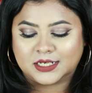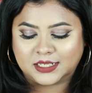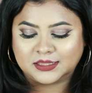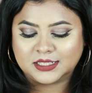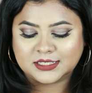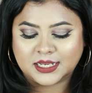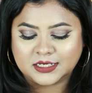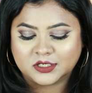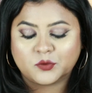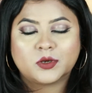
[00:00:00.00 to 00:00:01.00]
Like, this
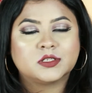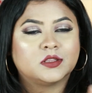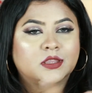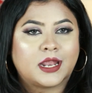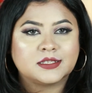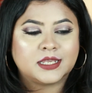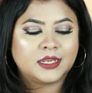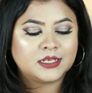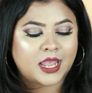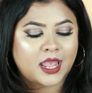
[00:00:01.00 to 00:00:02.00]
highlighter was on that
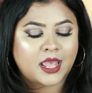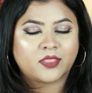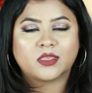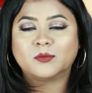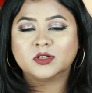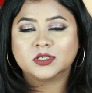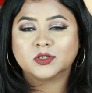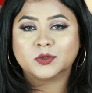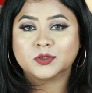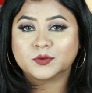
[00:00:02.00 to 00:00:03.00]
side and the molten
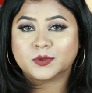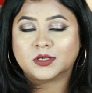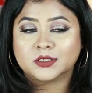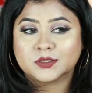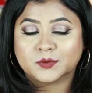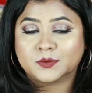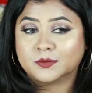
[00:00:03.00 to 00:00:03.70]
gold was